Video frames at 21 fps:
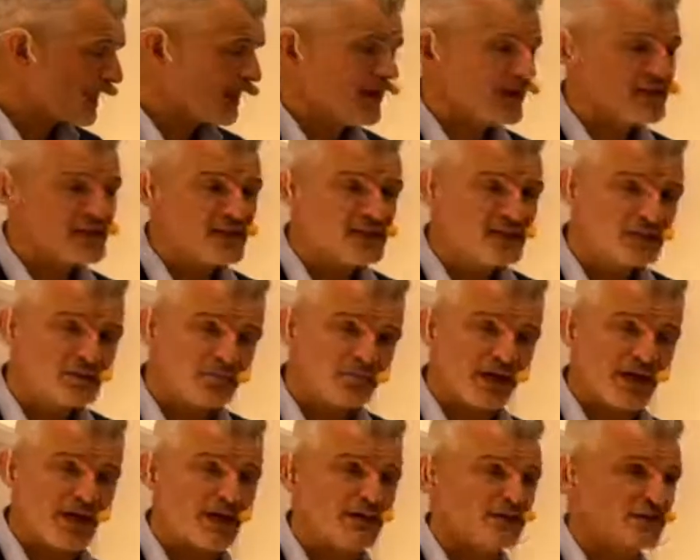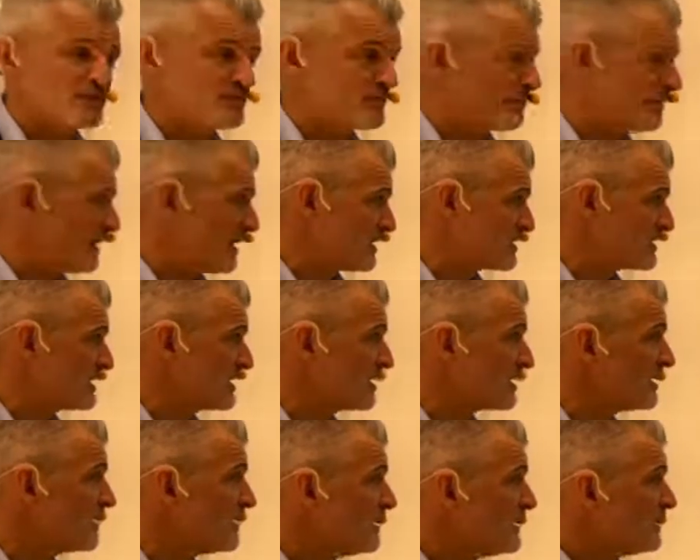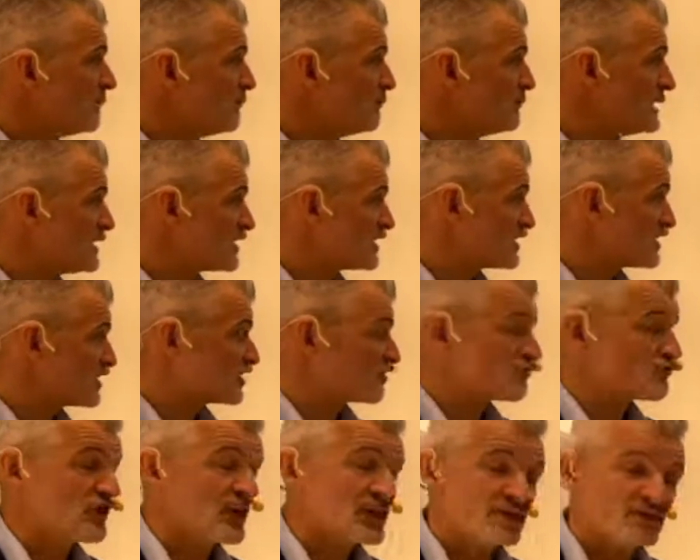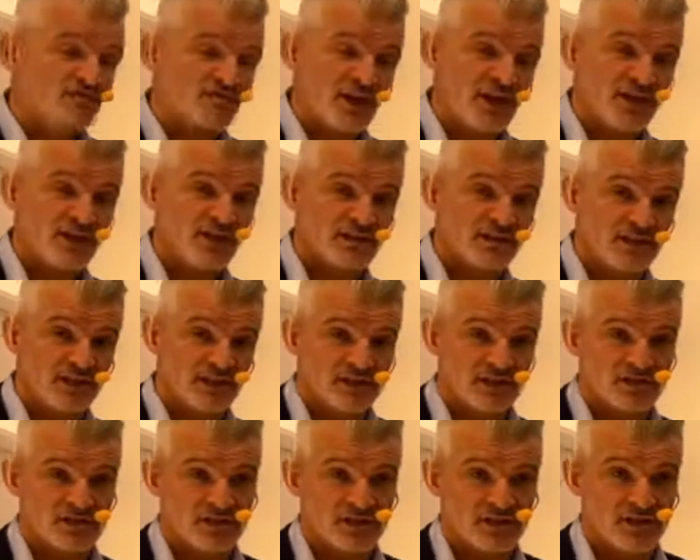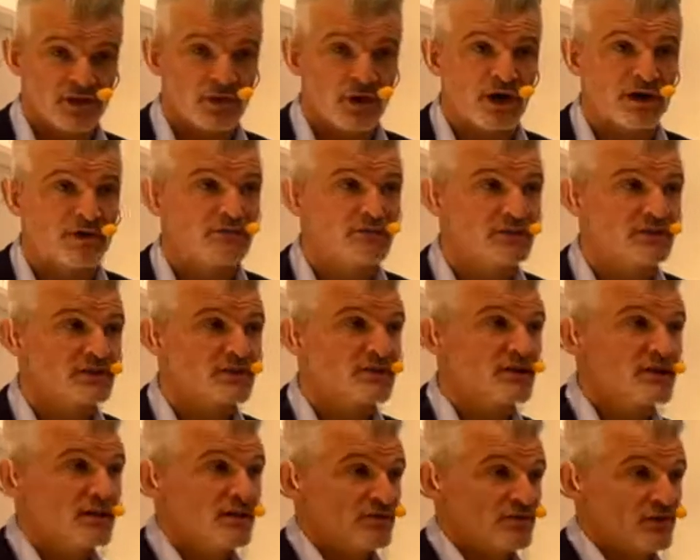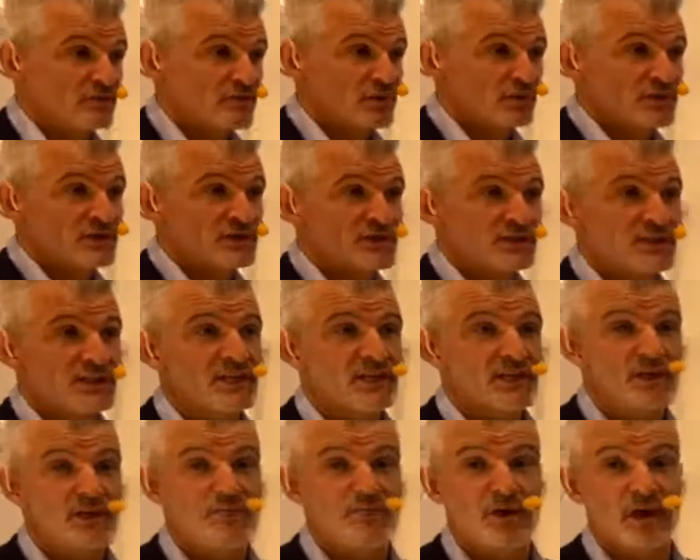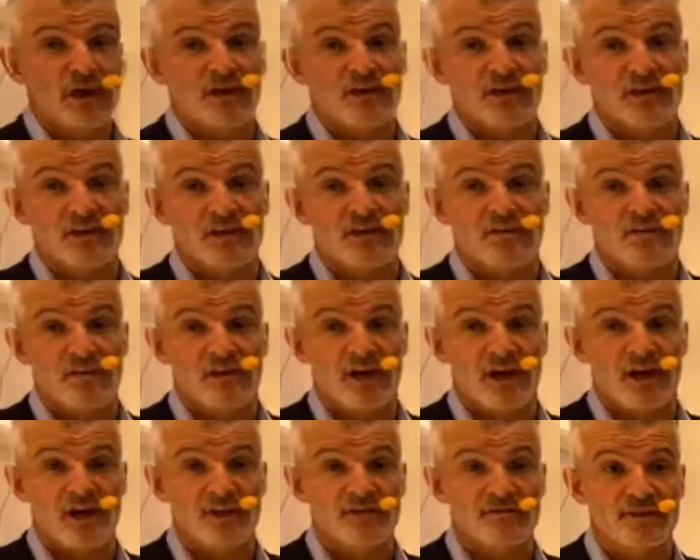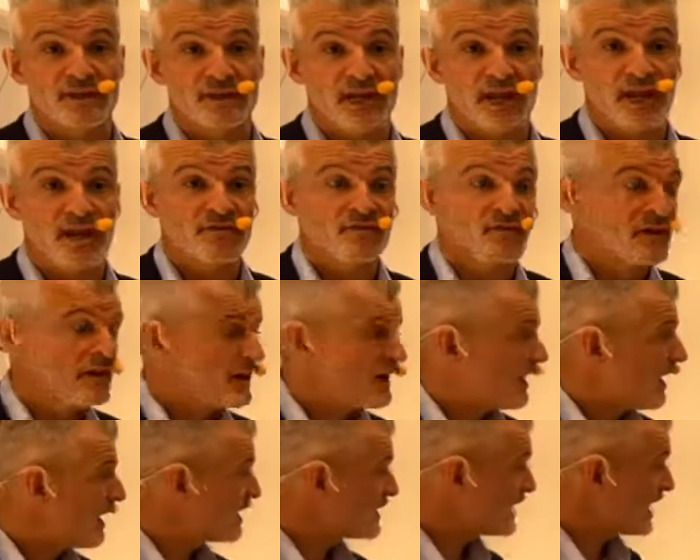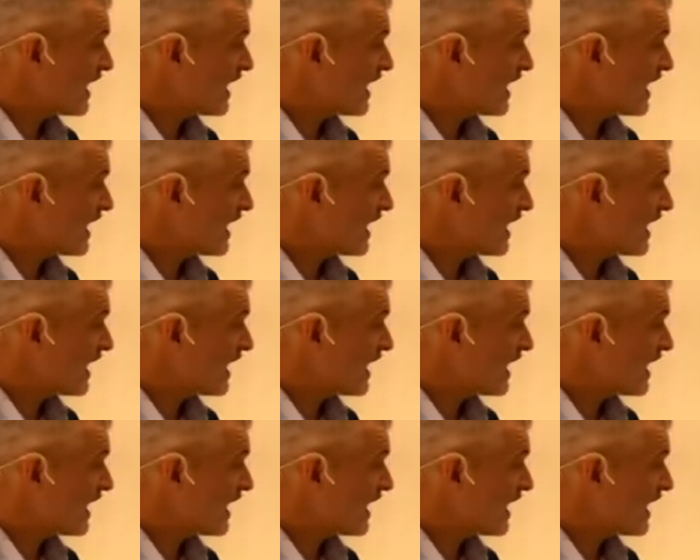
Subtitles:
And each batch of plastic meets the strict regulatory requirements for both CE marking for IVF and